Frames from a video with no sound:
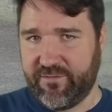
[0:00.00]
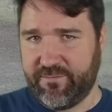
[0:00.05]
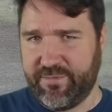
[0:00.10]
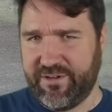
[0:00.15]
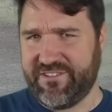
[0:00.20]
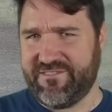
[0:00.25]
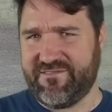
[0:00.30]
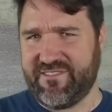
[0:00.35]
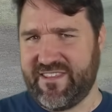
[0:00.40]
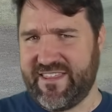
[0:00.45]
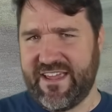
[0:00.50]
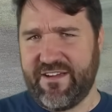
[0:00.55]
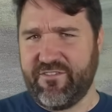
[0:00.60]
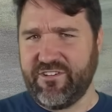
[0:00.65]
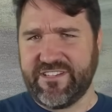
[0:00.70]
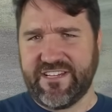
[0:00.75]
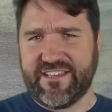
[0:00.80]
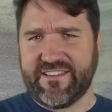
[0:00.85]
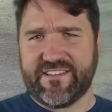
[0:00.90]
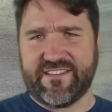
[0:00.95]
but do they ever
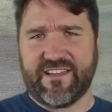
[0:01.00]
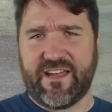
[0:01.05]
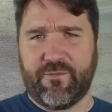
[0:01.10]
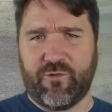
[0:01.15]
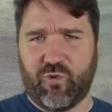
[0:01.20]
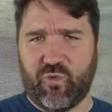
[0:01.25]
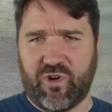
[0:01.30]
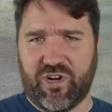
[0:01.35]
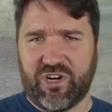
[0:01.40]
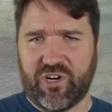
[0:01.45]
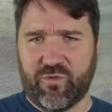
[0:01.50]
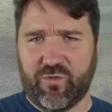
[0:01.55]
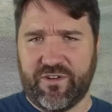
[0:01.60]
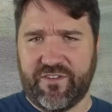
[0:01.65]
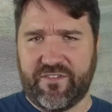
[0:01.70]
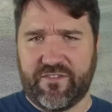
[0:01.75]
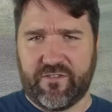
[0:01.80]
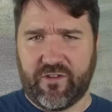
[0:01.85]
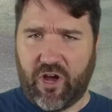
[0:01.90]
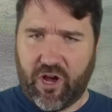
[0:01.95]
take the time to wonder
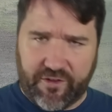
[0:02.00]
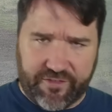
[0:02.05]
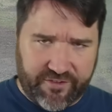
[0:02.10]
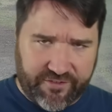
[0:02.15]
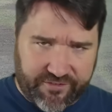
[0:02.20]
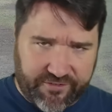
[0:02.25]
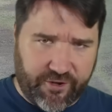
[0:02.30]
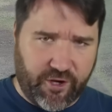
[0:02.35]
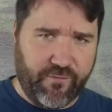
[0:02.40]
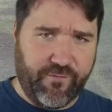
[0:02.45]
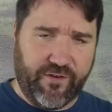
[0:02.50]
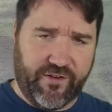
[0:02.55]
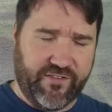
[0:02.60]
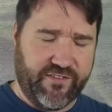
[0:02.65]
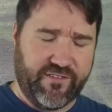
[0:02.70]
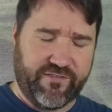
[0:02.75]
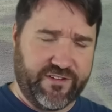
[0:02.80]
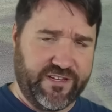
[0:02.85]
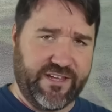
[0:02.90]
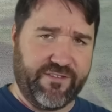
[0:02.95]
what's on the surface
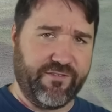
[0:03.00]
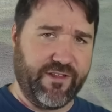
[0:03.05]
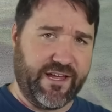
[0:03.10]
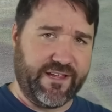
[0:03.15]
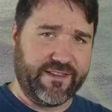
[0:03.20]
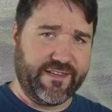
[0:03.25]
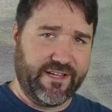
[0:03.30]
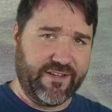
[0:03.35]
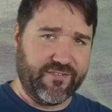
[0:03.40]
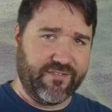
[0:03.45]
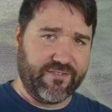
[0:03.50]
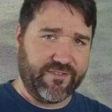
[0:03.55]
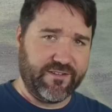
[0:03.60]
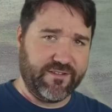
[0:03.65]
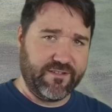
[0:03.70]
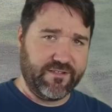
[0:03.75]
of a leaf like this?